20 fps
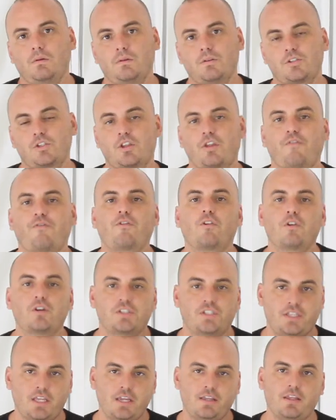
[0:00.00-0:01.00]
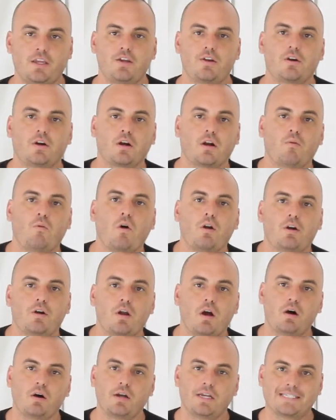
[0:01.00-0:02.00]
So the first thing that you're going to want to
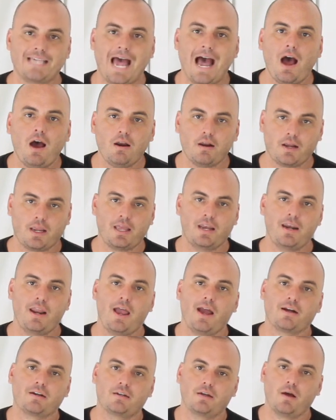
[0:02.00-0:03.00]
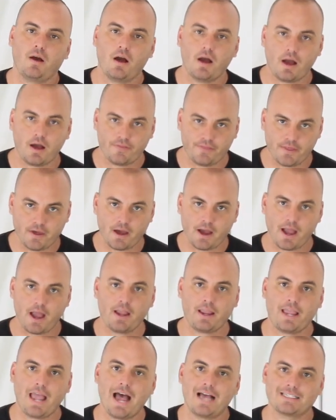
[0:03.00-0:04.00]
know is how to connect the
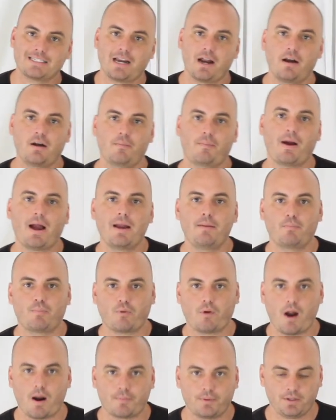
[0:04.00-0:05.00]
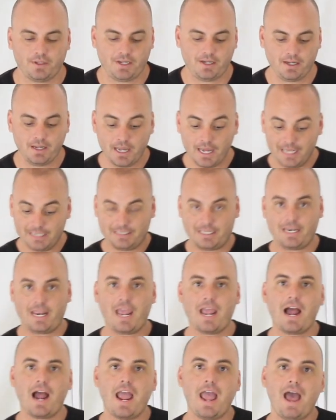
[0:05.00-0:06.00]
cast iron pipe properly.
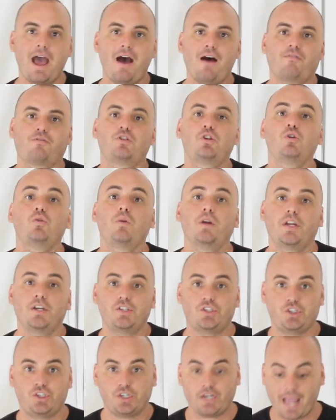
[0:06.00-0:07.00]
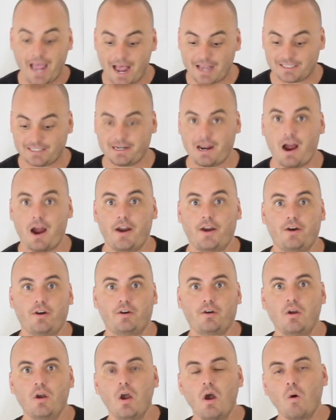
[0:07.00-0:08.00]
Today I have 2-inch cast
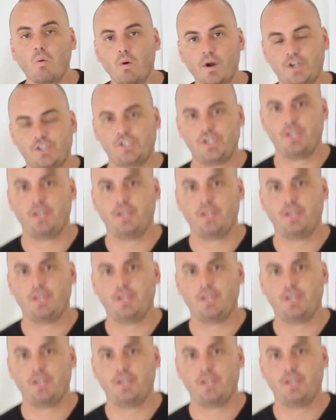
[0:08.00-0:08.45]
iron, which